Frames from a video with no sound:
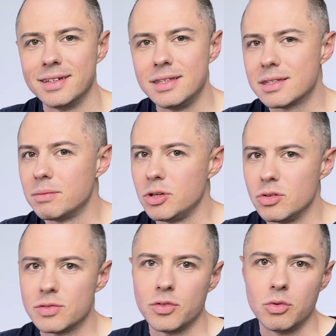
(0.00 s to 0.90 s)
This can be
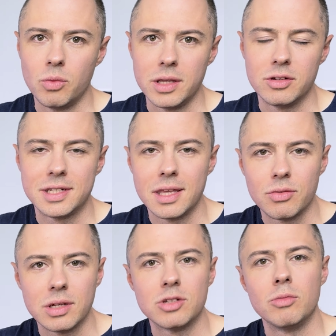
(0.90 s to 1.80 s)
useful when you're
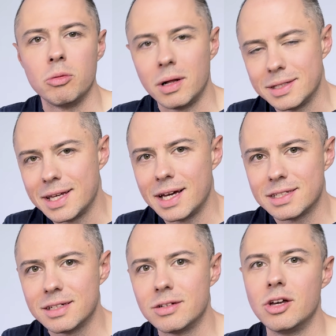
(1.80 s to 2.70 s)
tethering to mobile
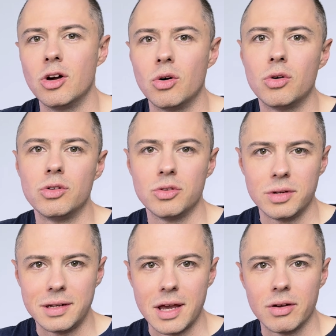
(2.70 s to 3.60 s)
data or you're
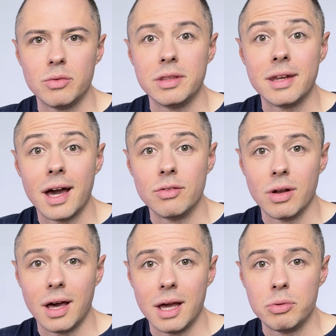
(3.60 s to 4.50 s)
in an area with an
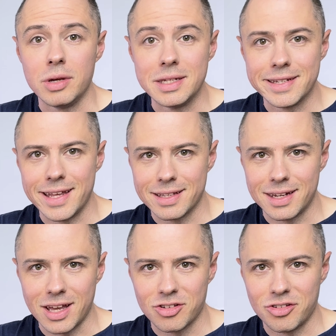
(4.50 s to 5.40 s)
unreliable internet
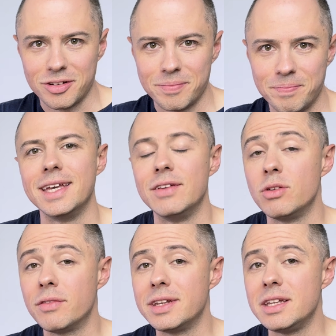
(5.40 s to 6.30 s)
connection. If
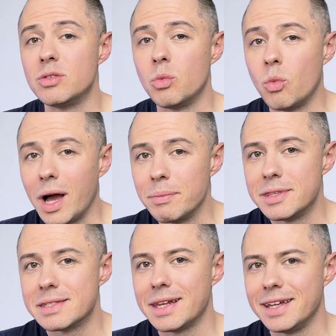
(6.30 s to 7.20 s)
you ever need to wipe
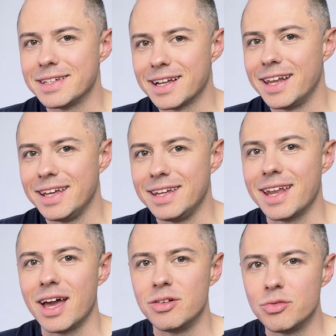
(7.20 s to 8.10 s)
the slate clean
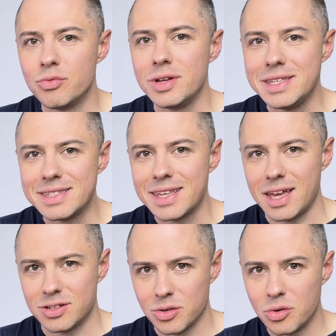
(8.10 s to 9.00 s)
and
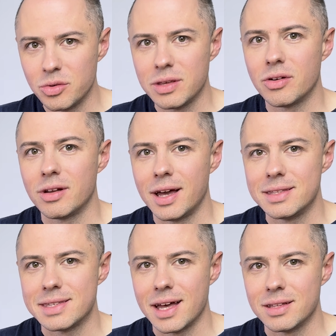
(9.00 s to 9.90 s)
reset all the
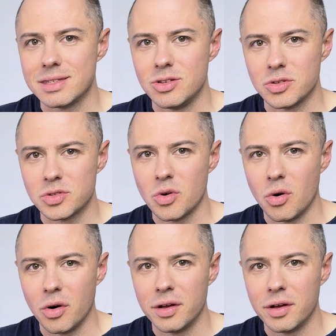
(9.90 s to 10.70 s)
online sounds in your score,